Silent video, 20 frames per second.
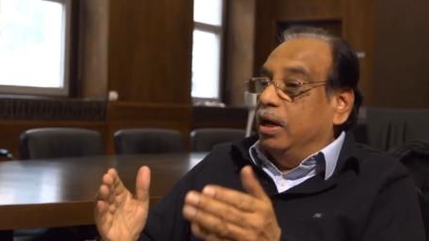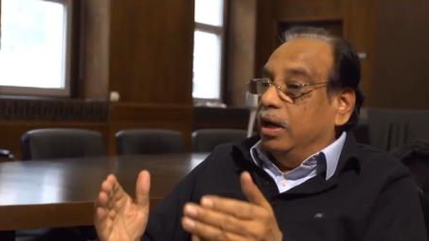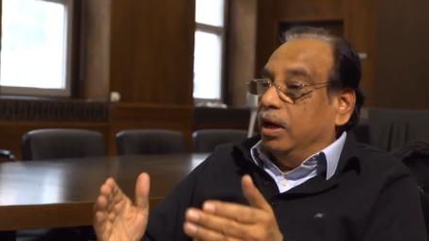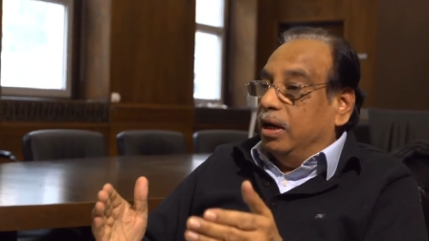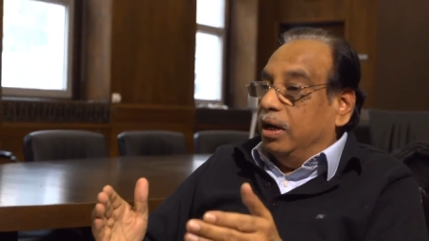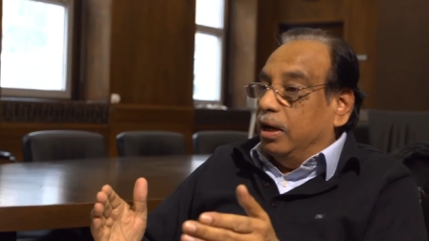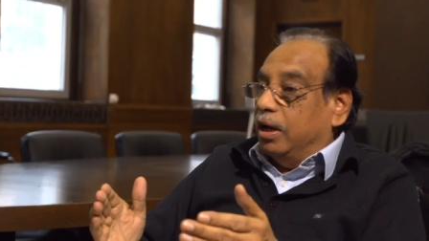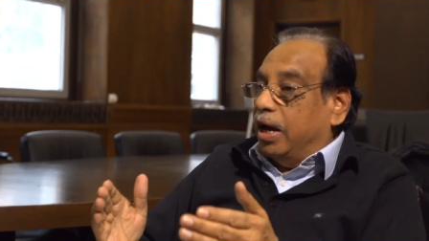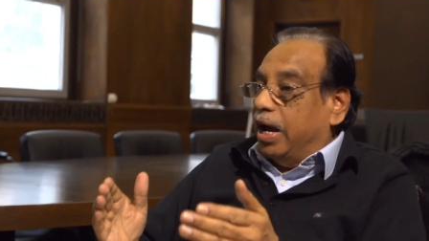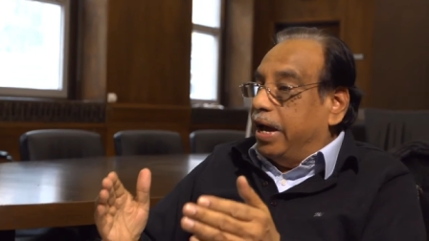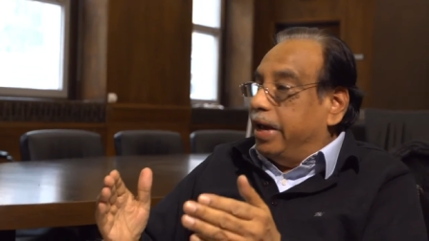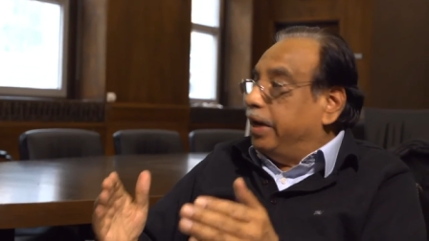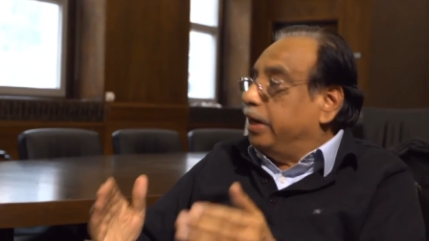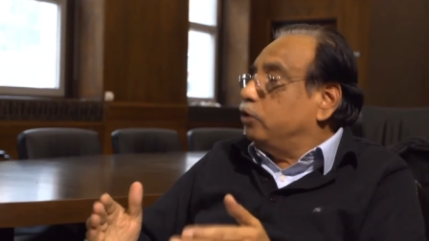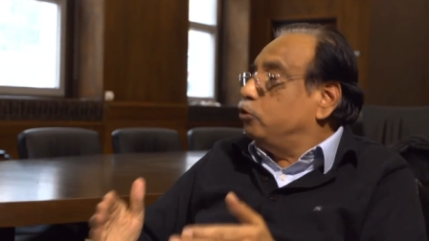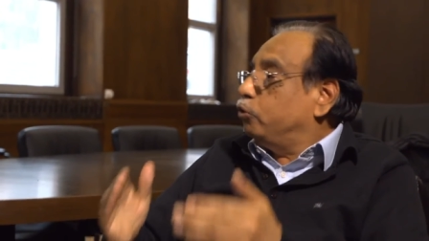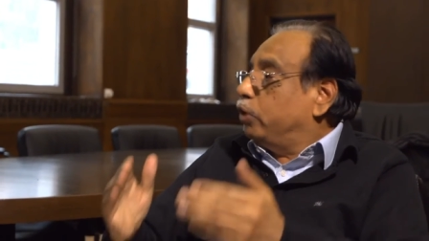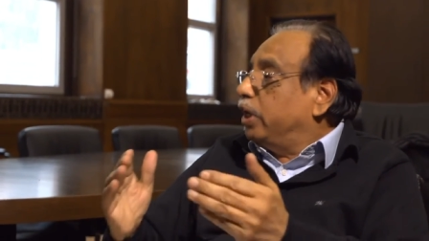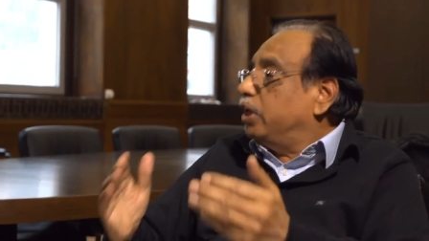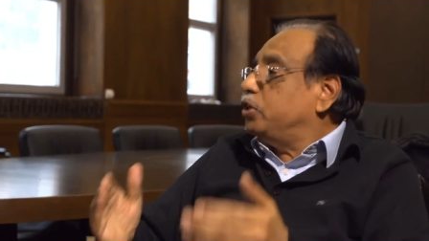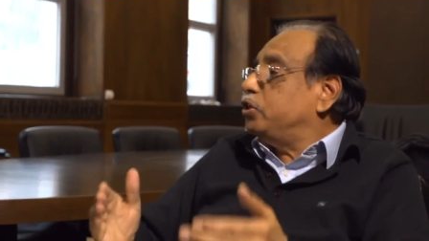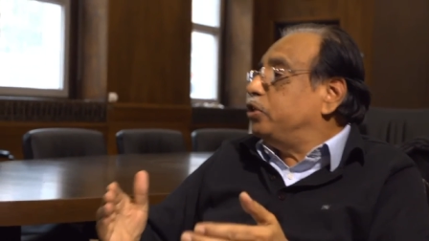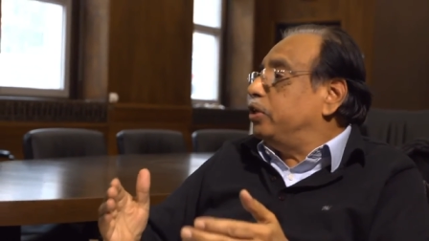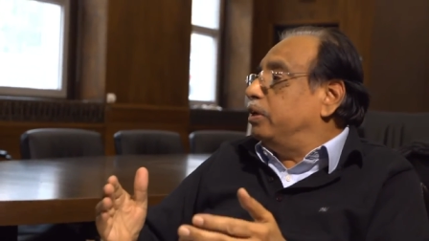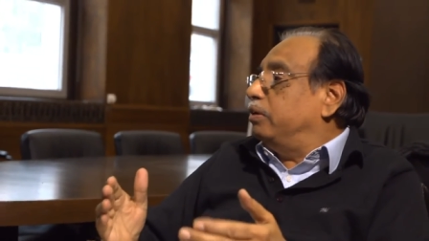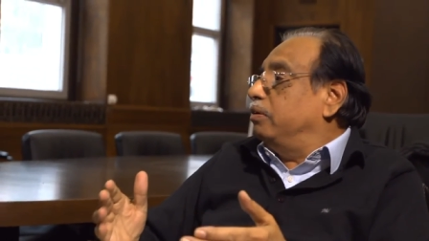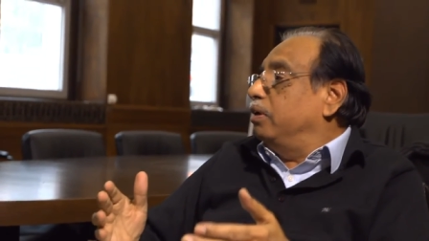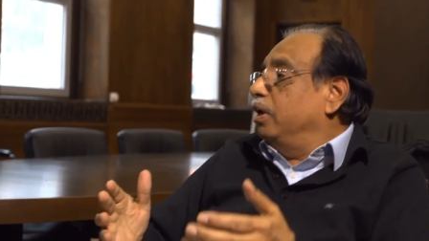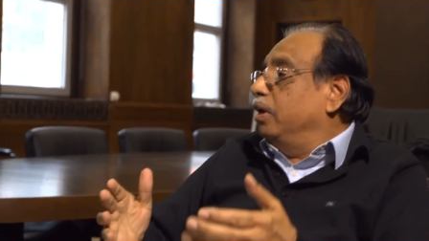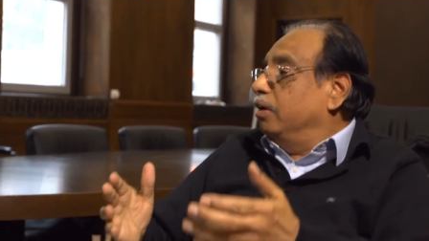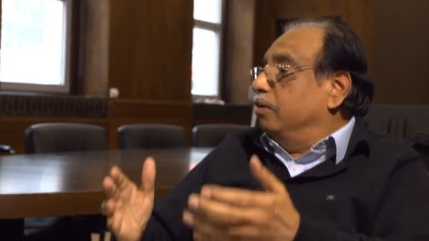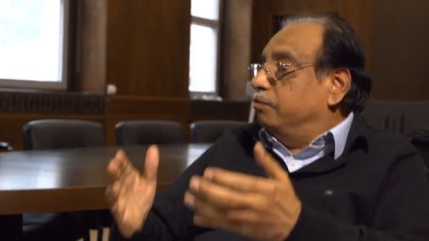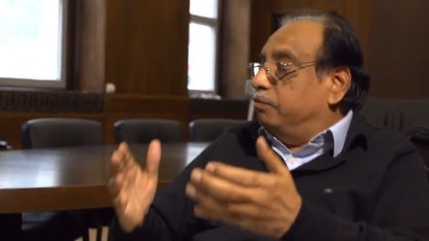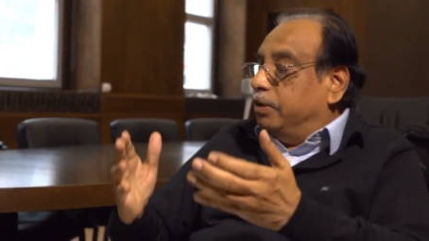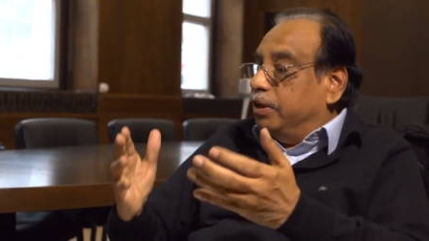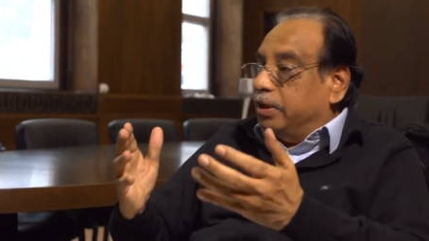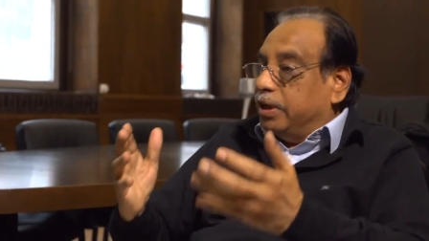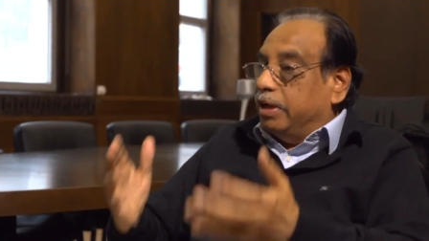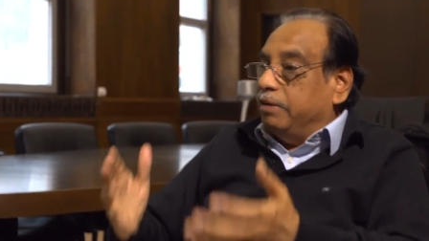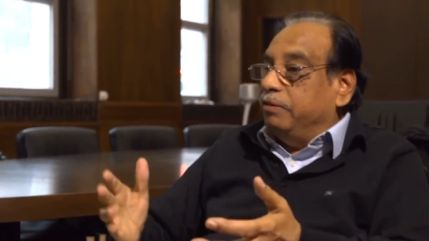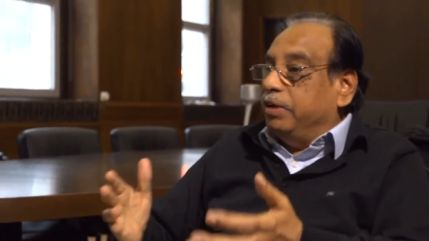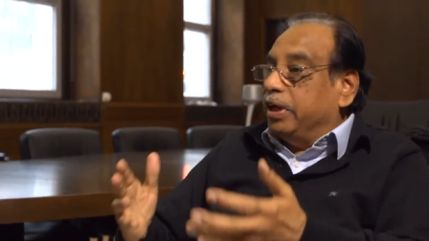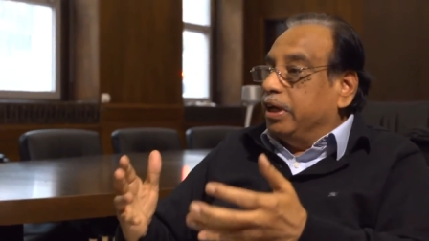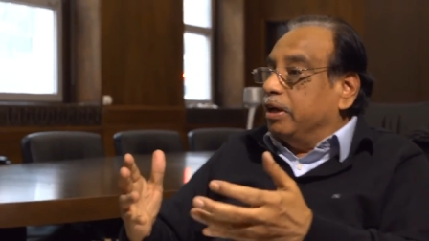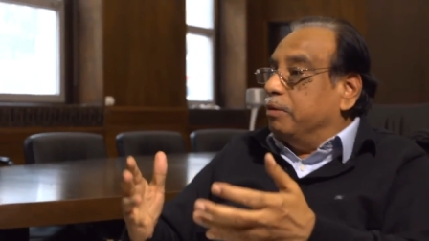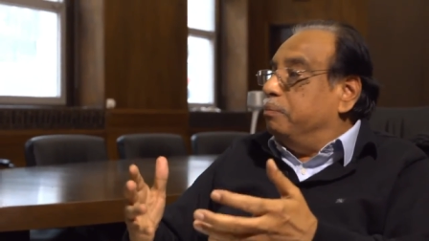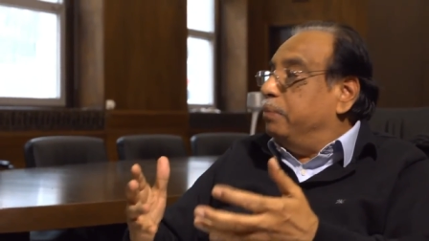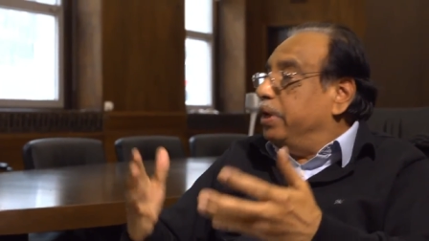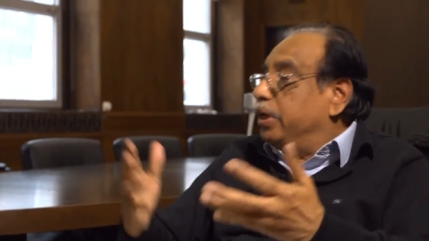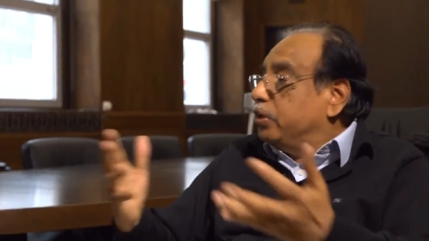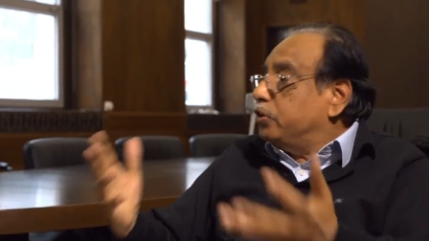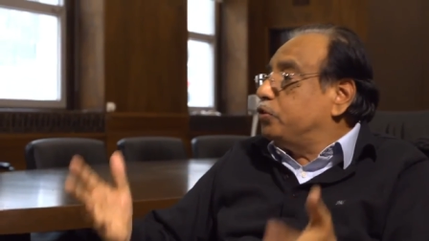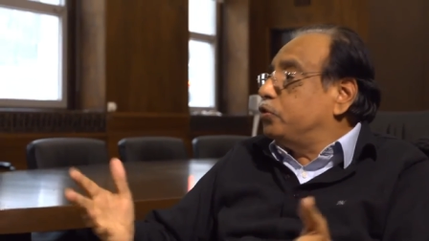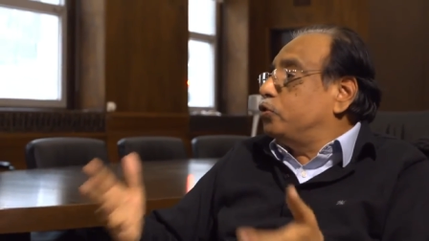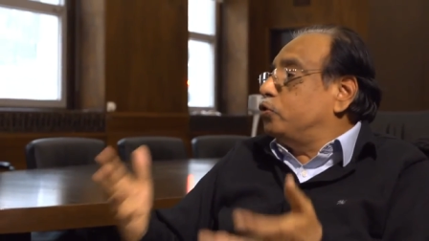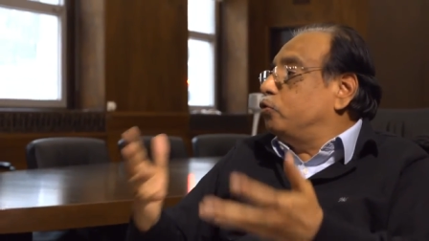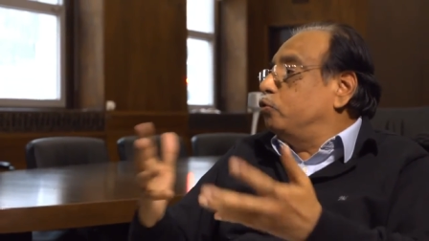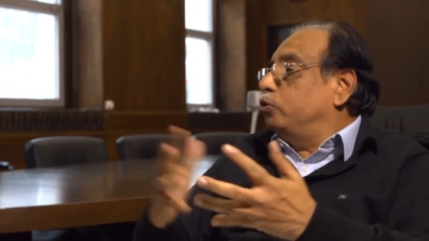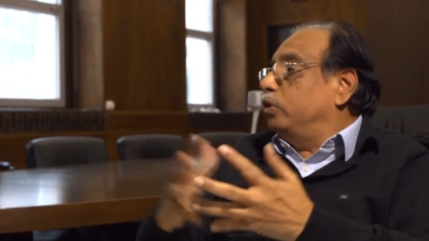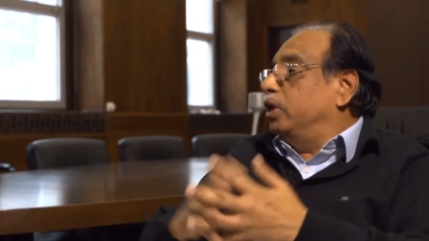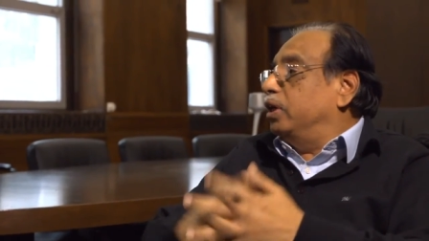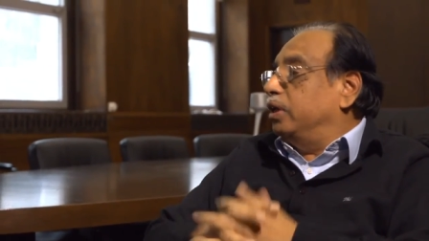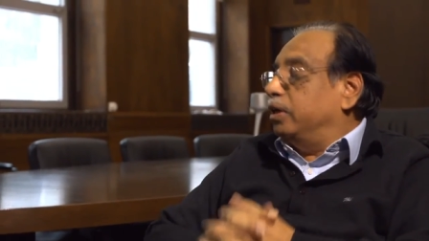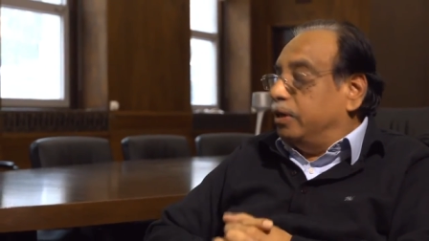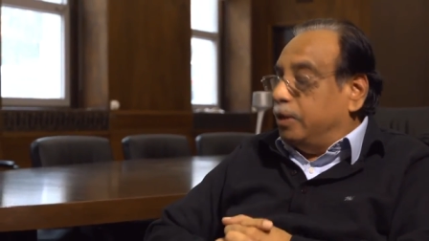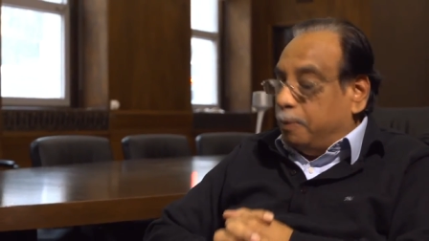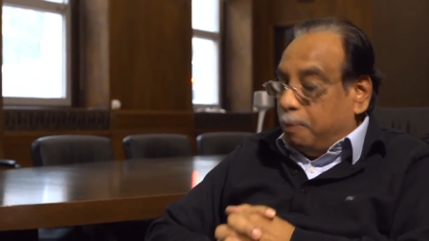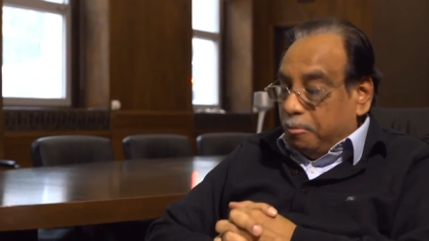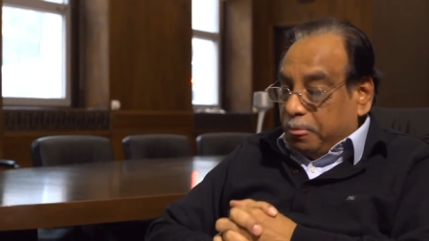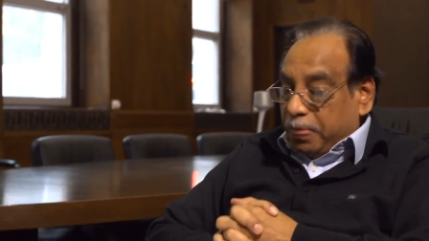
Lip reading: higher education for giving a base to the